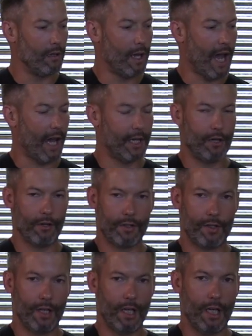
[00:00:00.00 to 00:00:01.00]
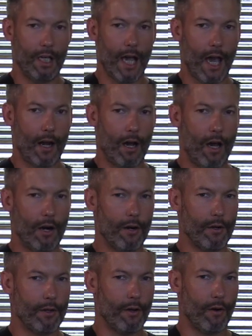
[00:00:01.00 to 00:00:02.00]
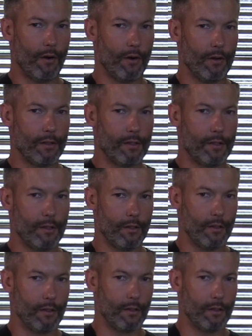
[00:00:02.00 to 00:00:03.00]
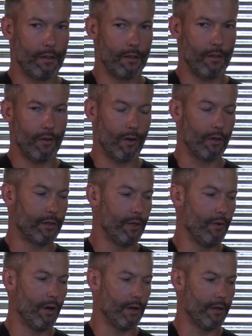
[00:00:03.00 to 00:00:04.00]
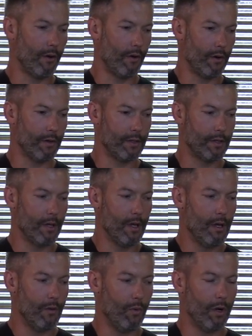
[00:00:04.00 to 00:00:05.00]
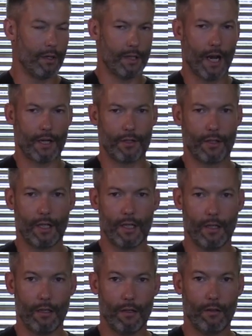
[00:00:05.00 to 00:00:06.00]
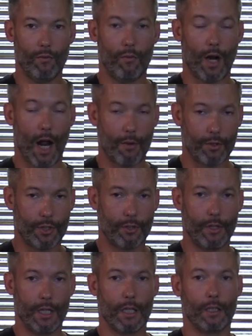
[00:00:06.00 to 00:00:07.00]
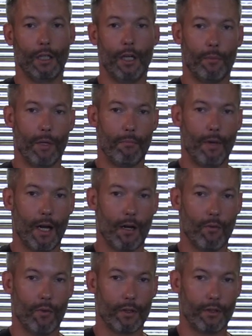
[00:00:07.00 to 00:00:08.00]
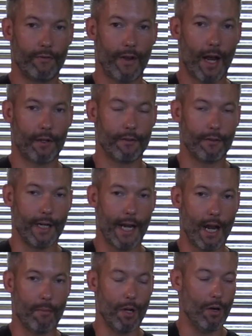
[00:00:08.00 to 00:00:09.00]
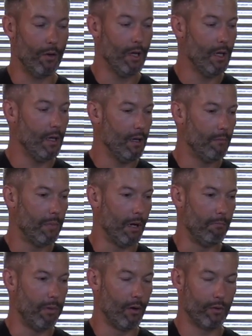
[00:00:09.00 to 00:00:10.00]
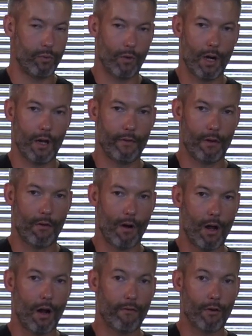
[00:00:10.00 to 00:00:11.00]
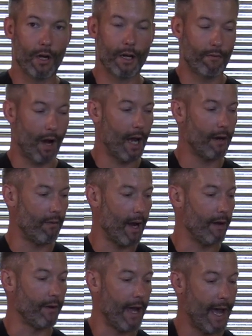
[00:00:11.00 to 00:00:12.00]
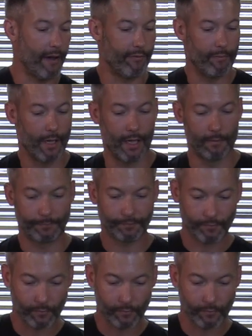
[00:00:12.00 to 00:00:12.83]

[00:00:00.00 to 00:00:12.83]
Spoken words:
Accuracy at 100 yards or 200 yards was actually, when I was shooting, a little bit better with the factory ammo, but both were hovering right around a half minute.